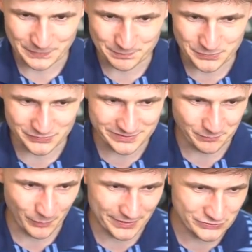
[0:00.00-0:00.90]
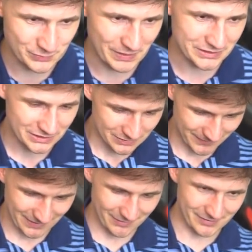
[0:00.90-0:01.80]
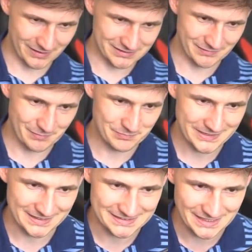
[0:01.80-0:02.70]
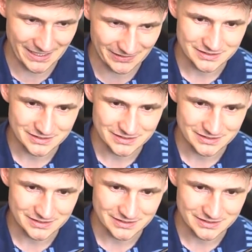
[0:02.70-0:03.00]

We abused him way too much. Wait, let, us give him 10 scale